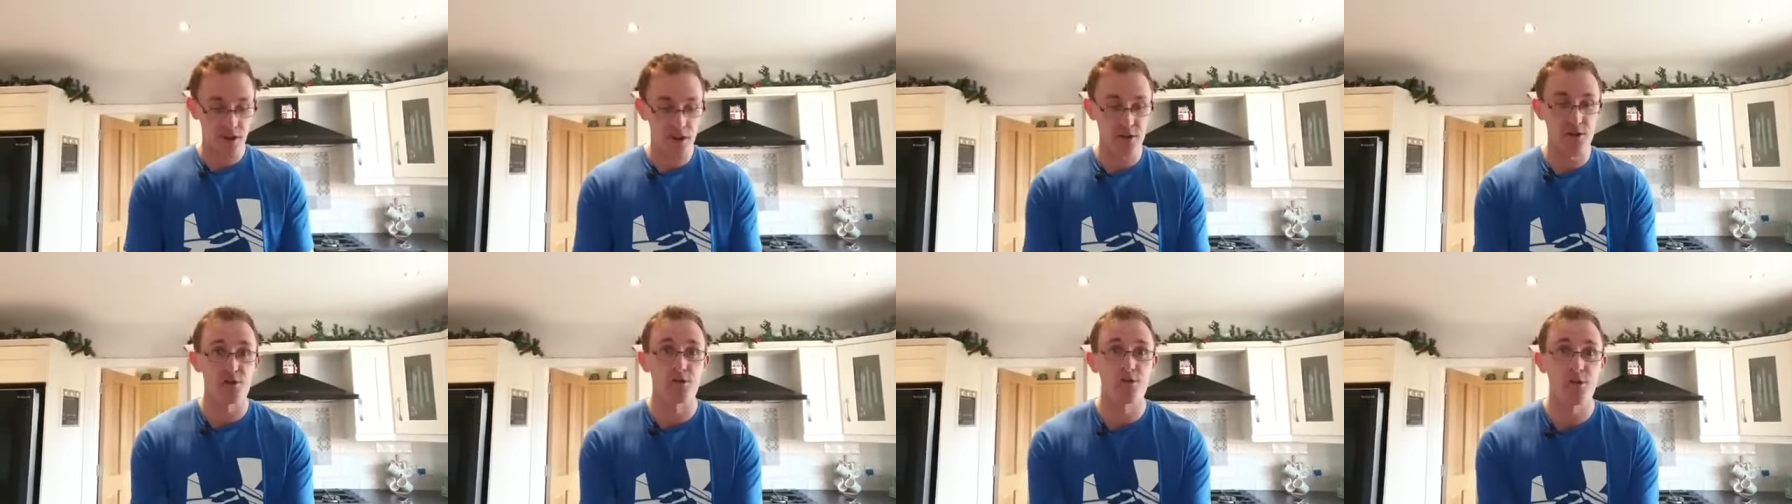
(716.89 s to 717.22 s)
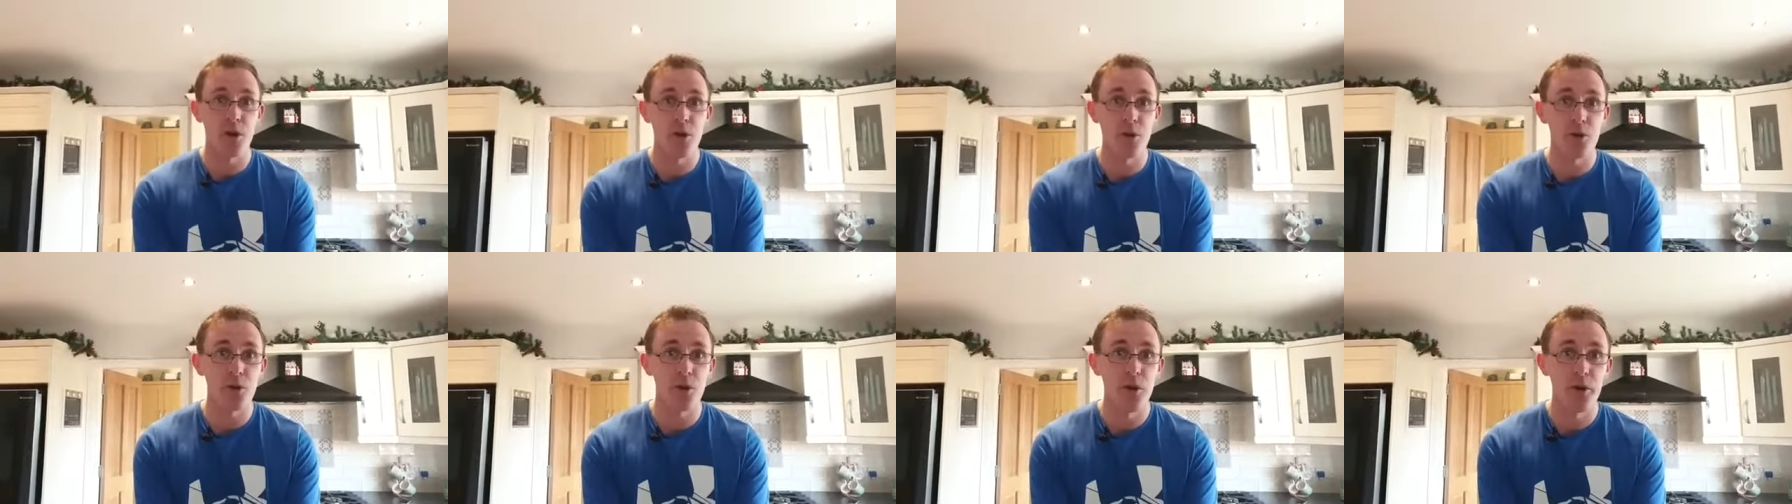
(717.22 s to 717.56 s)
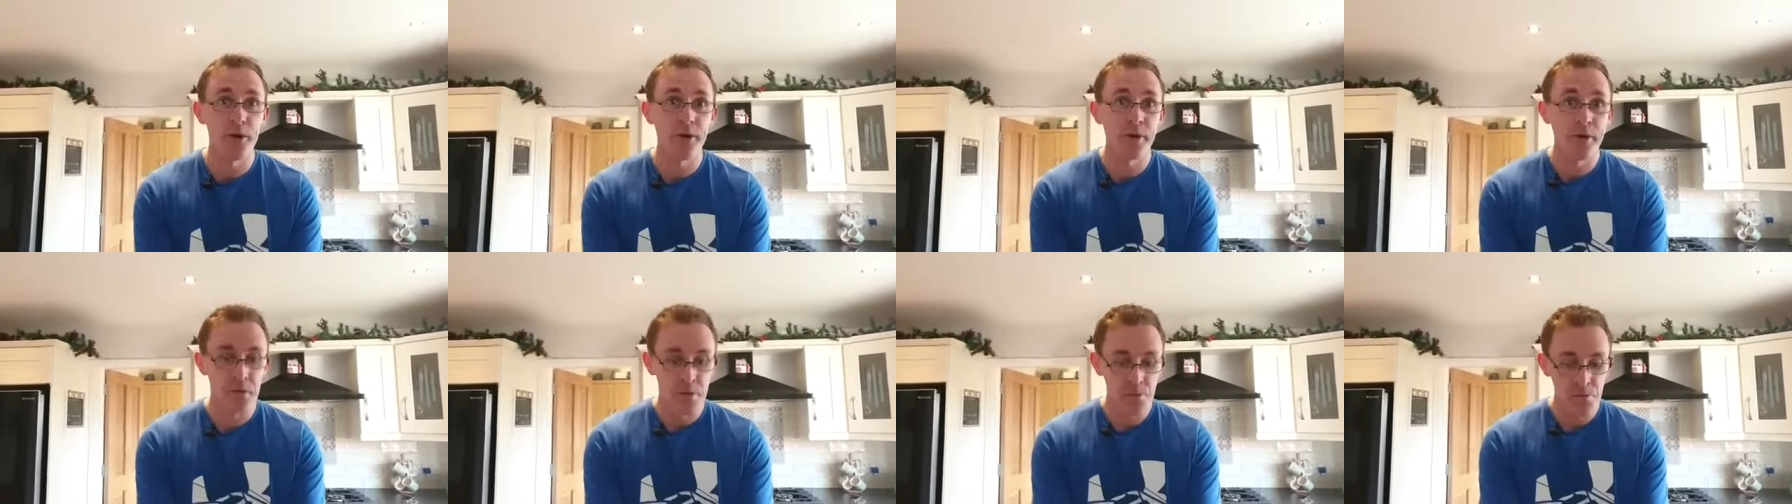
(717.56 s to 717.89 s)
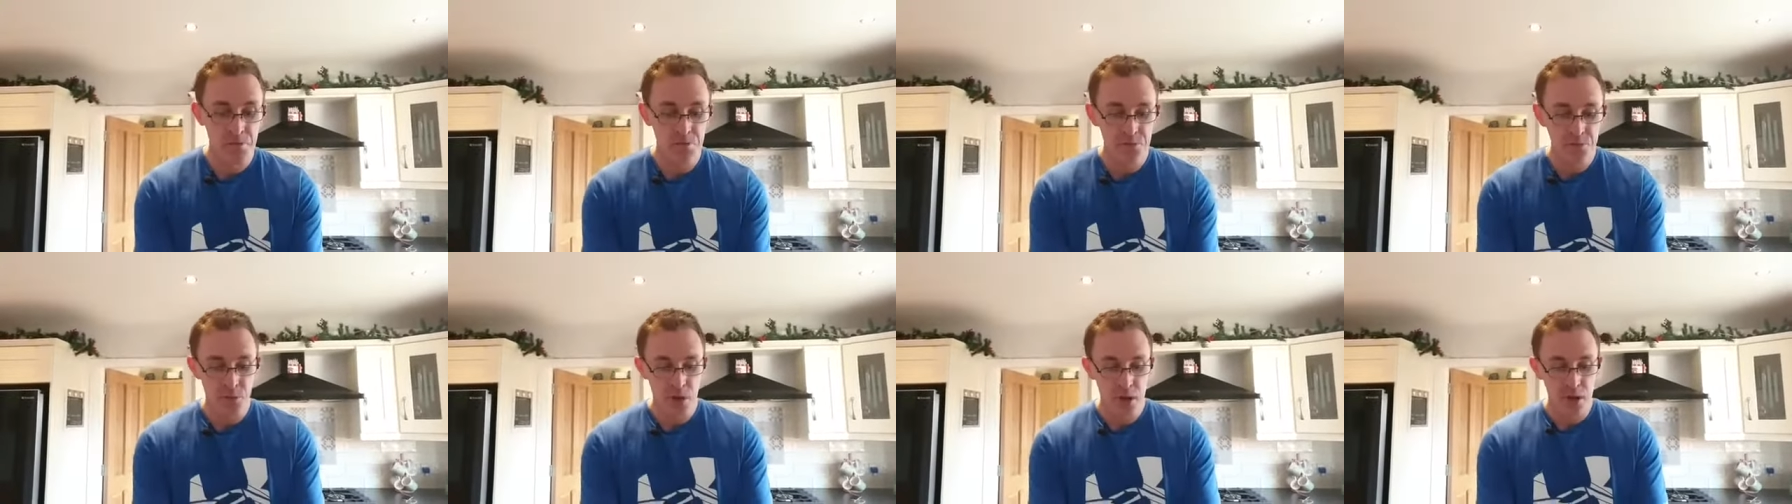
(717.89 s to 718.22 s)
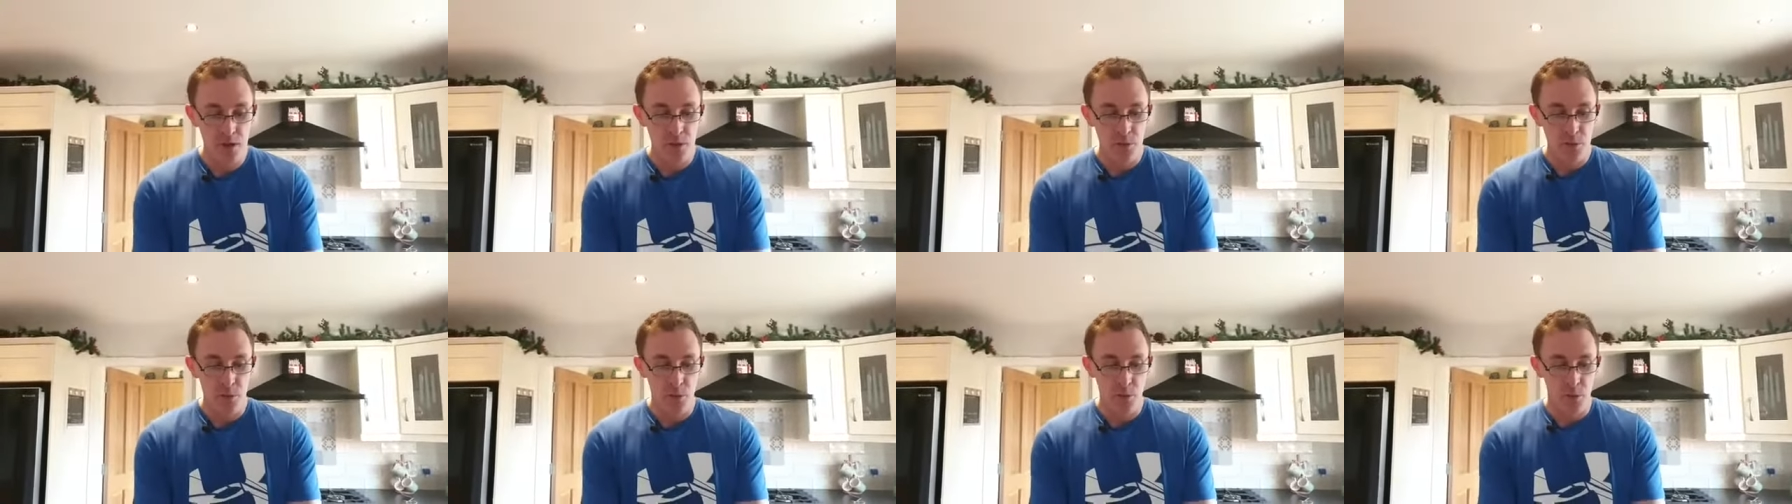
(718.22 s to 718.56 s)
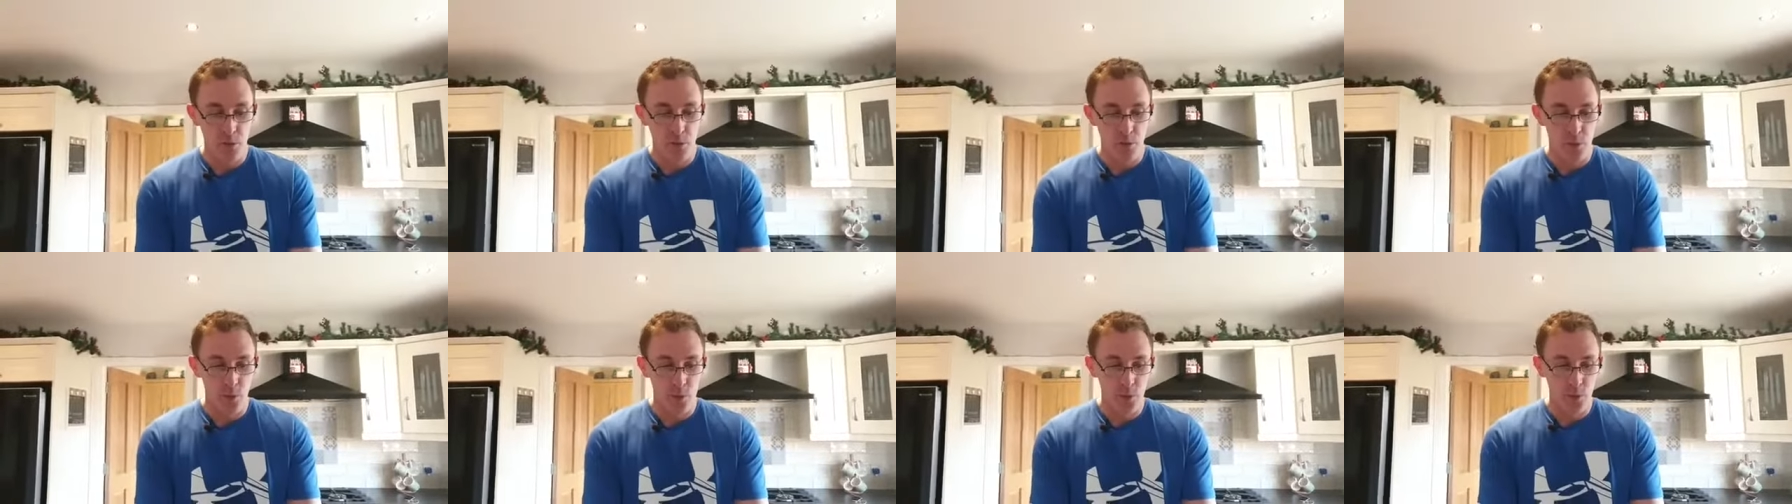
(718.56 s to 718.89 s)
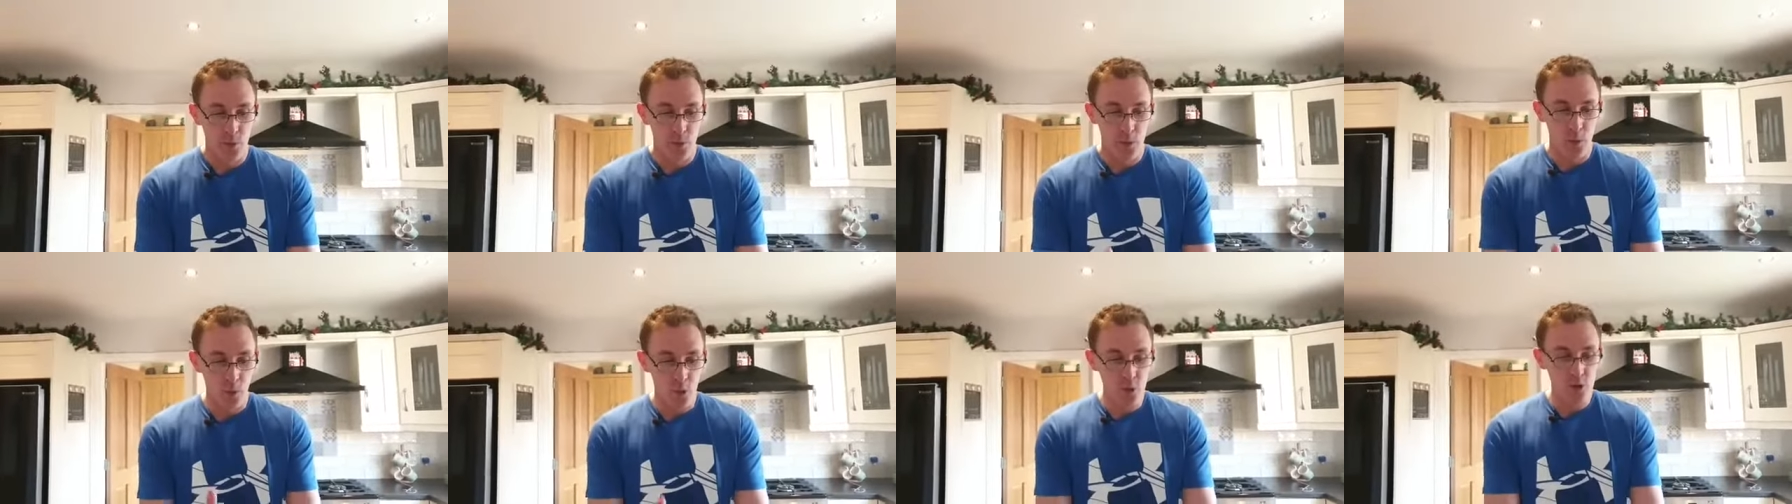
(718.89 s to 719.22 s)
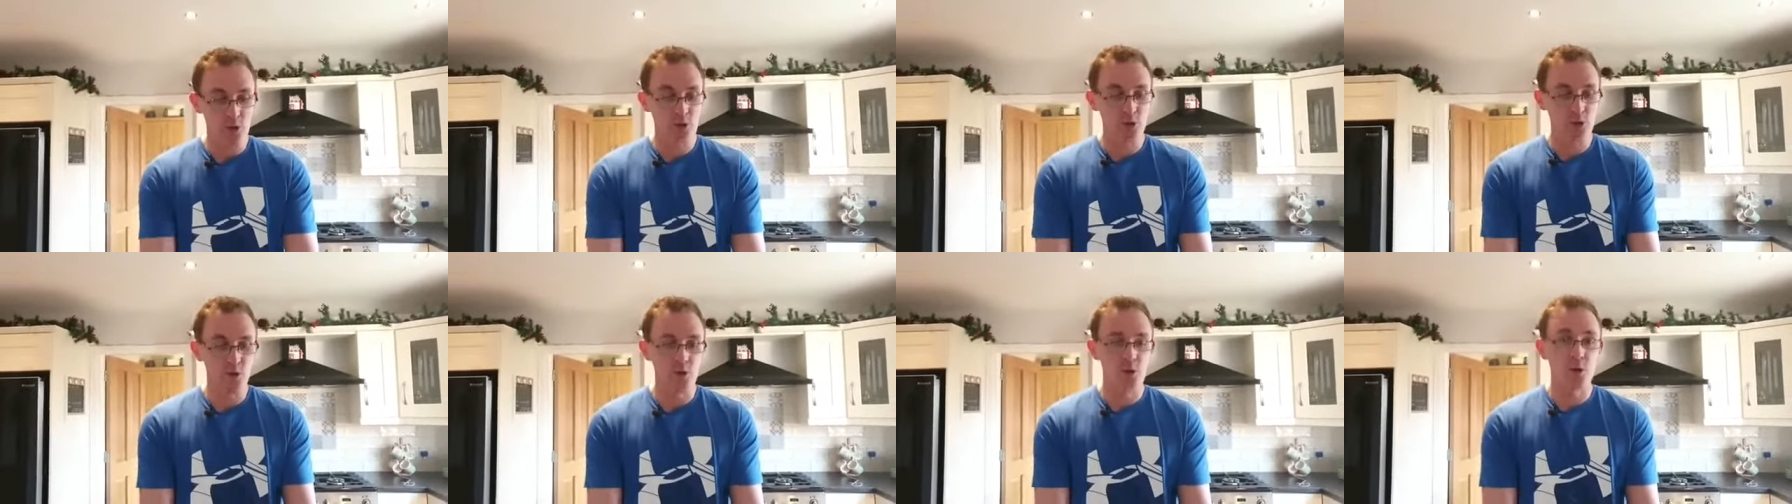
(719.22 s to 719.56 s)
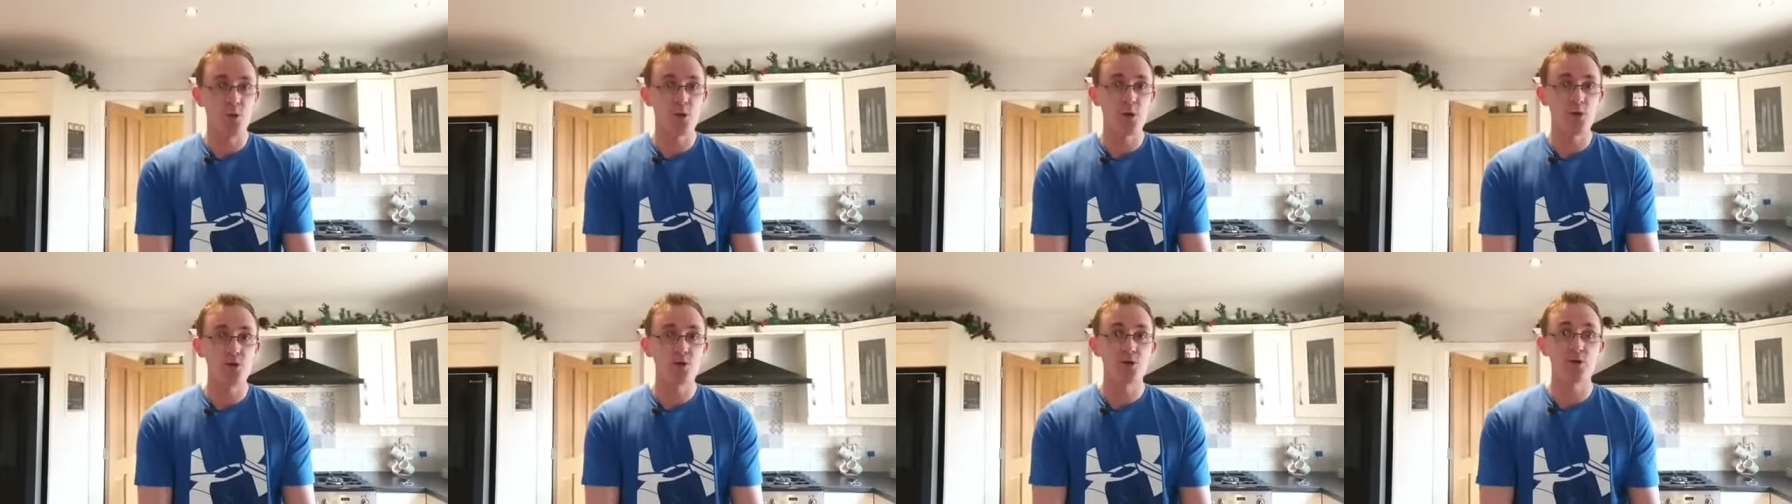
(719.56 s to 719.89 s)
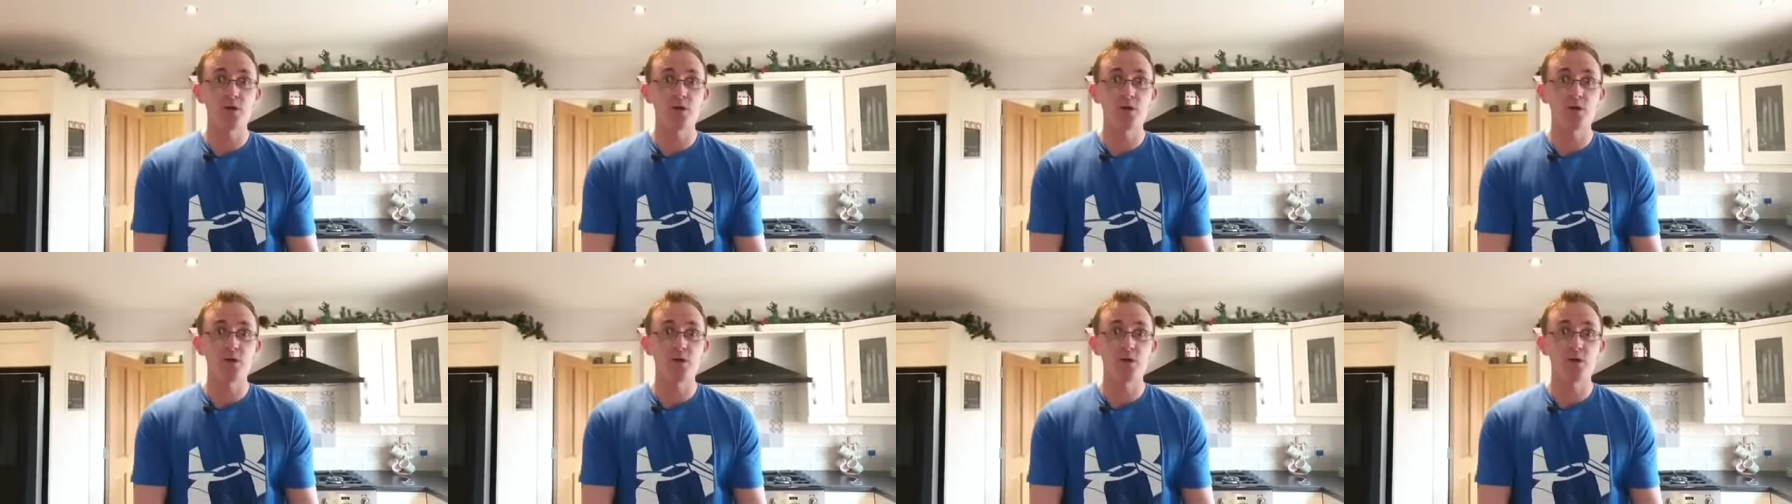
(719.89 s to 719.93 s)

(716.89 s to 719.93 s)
I do now. But once you do it once, you